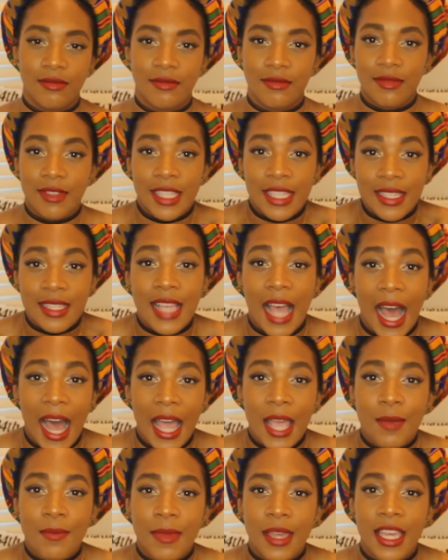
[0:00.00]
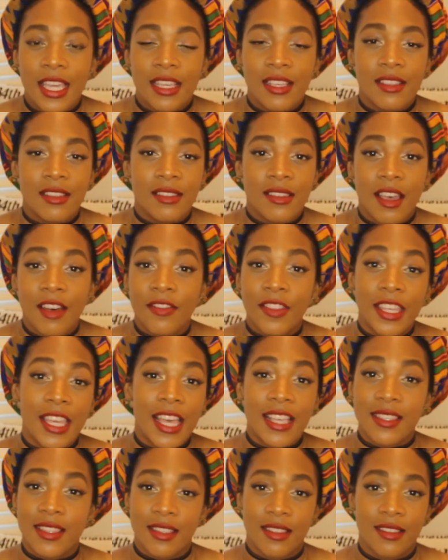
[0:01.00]
this time is of the
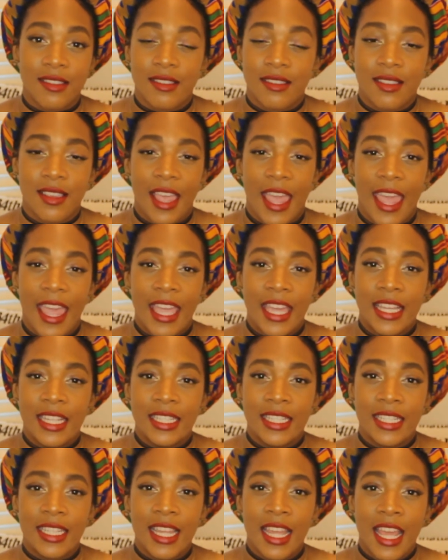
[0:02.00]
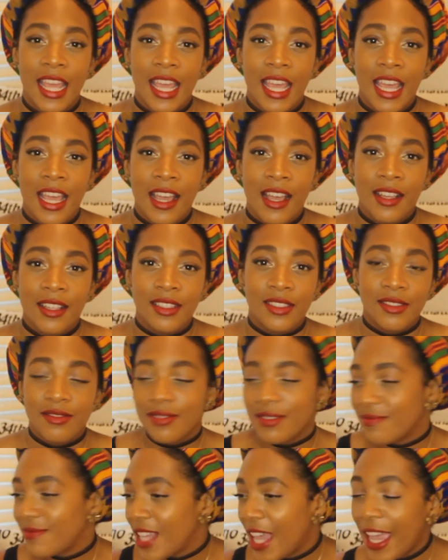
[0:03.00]
essence, and
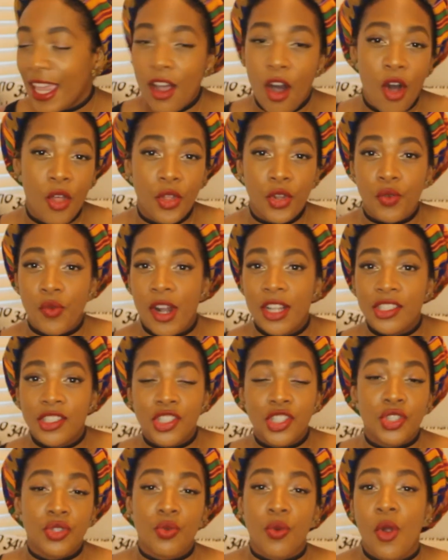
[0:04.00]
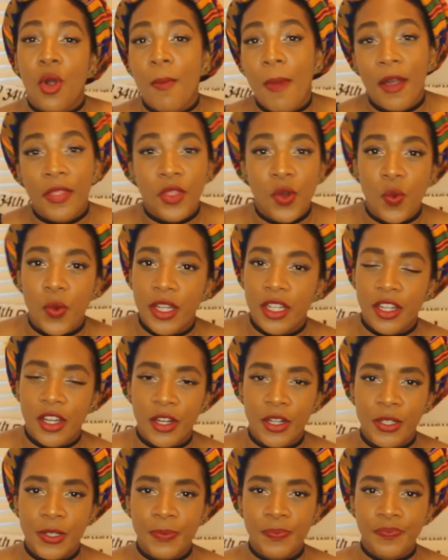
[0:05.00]
take all the grudges, throw them out the
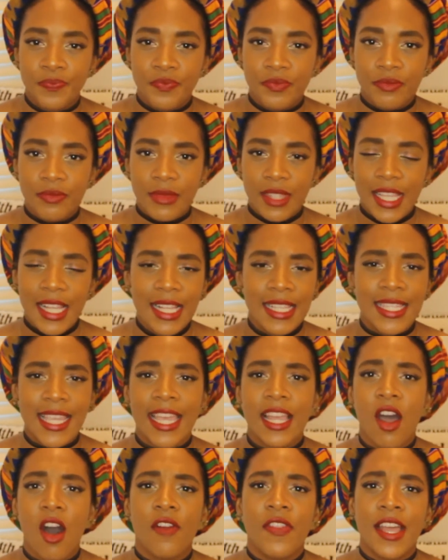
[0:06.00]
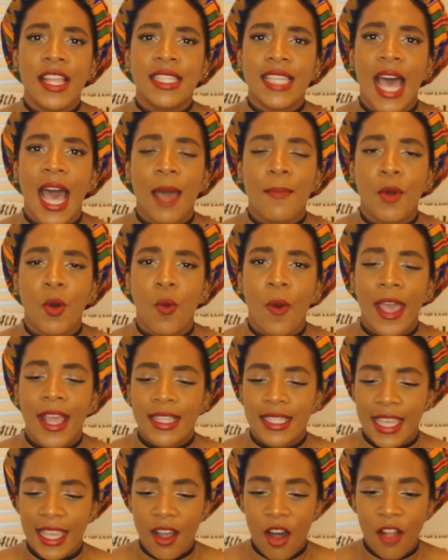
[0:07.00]
window, take all that time away,
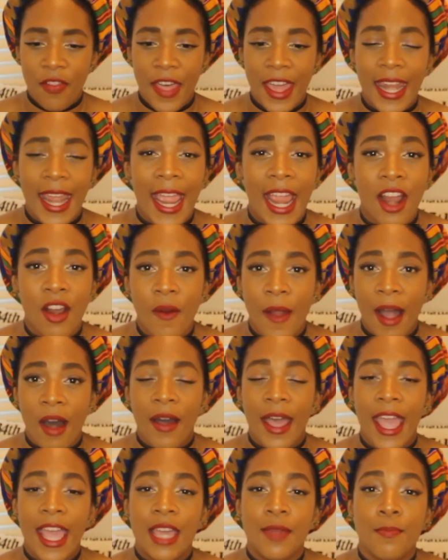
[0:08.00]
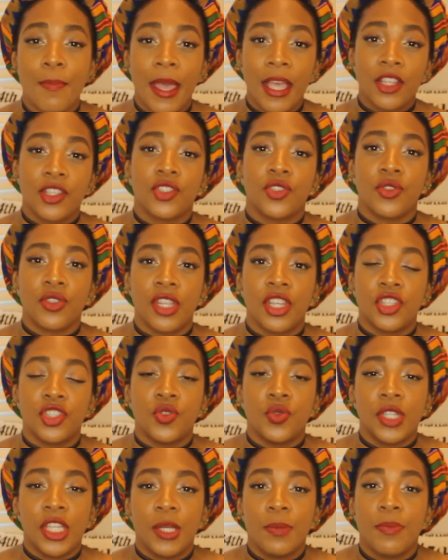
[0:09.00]
take all that air out, and make sure that
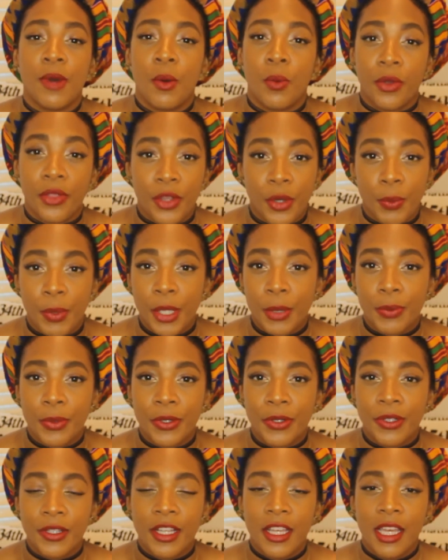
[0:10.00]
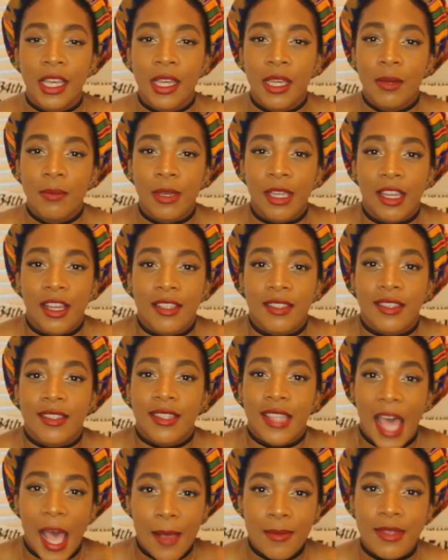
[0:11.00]
you keep up with your people, because it's
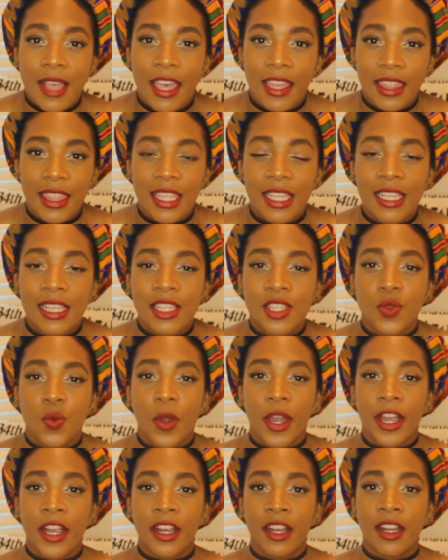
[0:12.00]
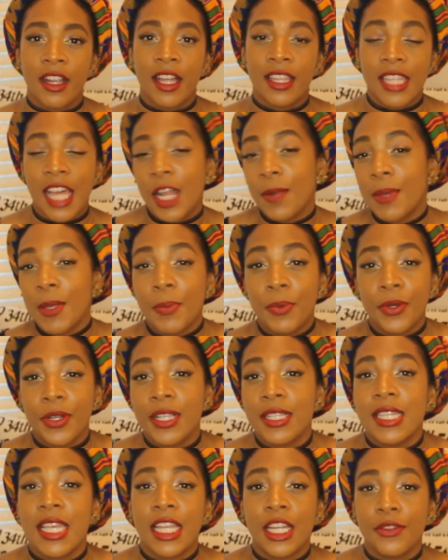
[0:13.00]
times like these where a lot of people
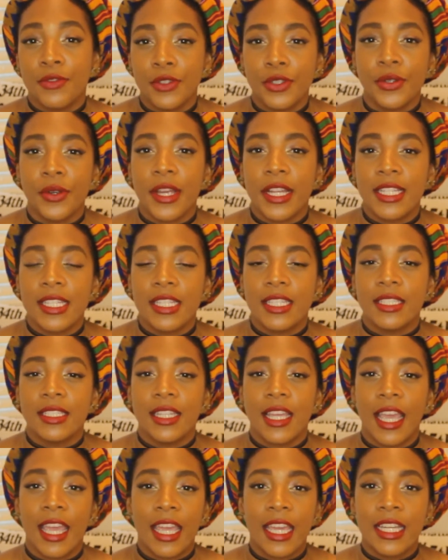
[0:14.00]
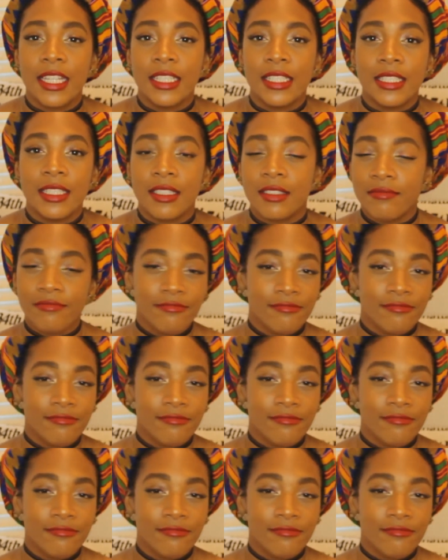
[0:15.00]
can take it for granted, and